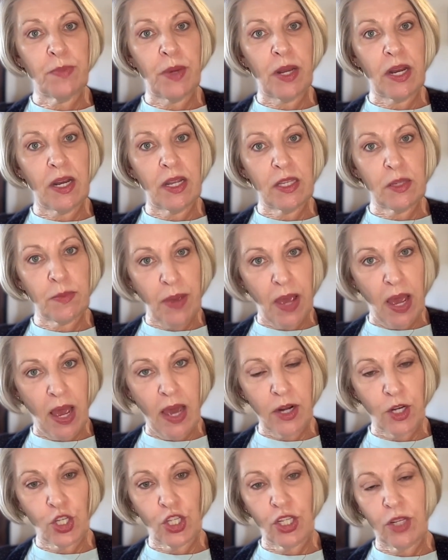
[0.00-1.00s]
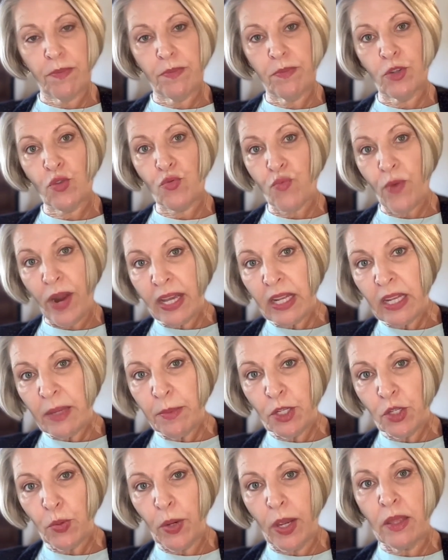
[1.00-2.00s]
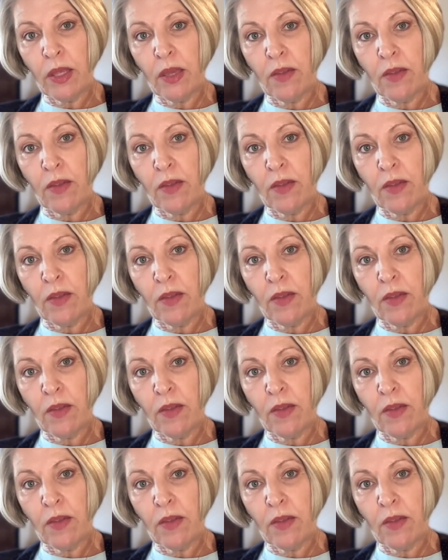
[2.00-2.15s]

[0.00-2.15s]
but it is a partnership directly between